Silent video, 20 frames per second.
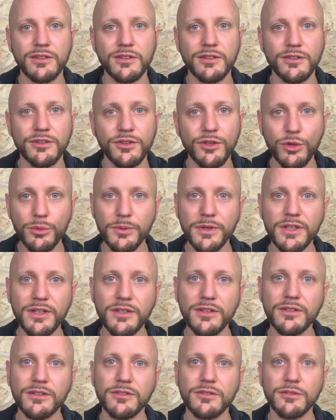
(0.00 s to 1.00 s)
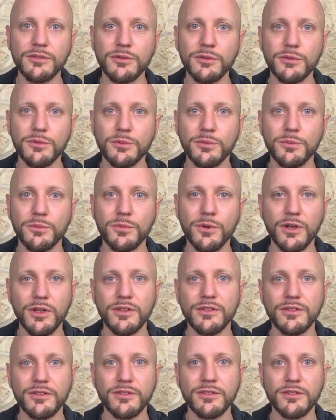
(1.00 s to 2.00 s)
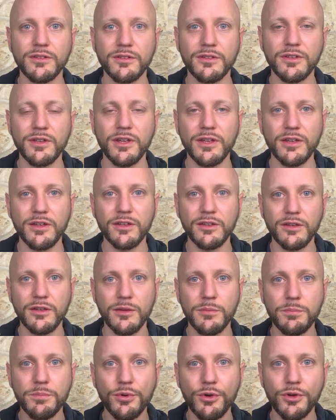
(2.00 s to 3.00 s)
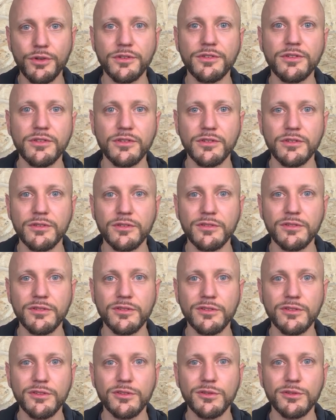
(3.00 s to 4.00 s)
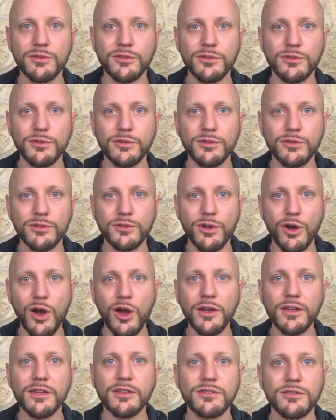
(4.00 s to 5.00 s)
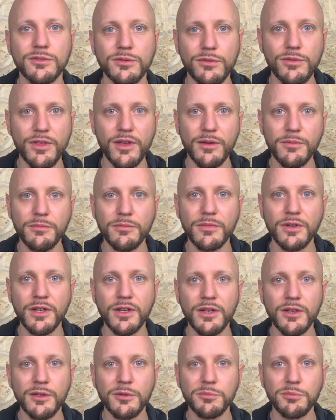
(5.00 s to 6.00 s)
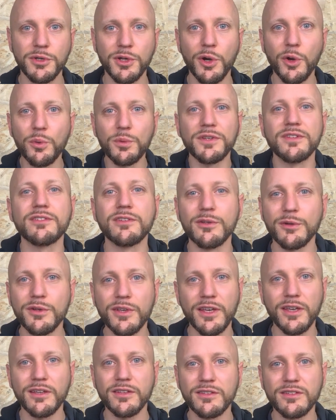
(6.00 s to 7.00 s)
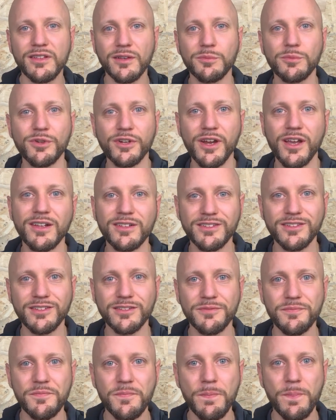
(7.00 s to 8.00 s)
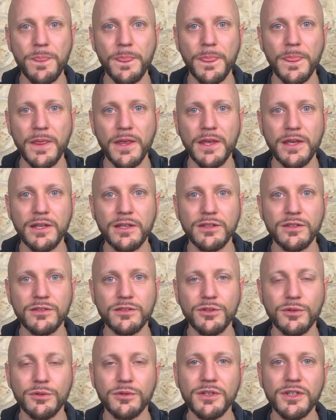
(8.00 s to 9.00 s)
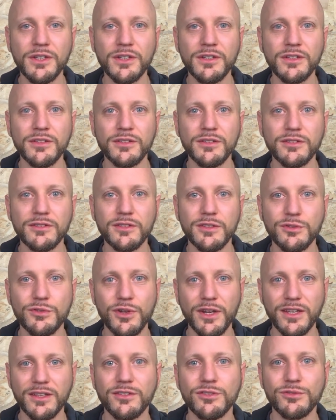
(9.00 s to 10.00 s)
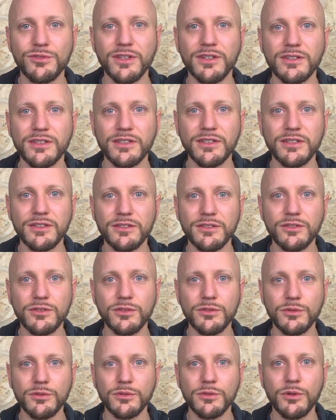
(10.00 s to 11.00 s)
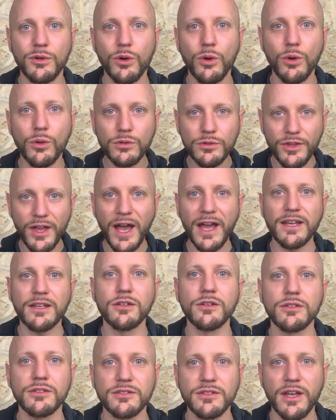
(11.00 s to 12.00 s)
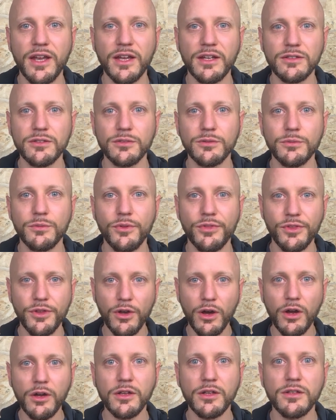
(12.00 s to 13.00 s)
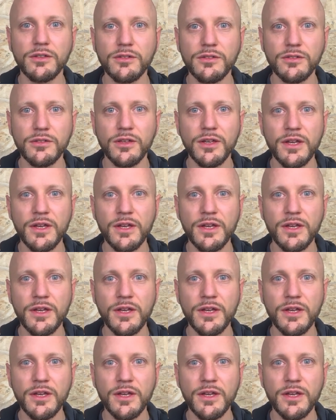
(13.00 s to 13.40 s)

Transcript: Nobody wants a person talking to them but always looking somewhere else. So the trick is really to hold eye contact with the audience,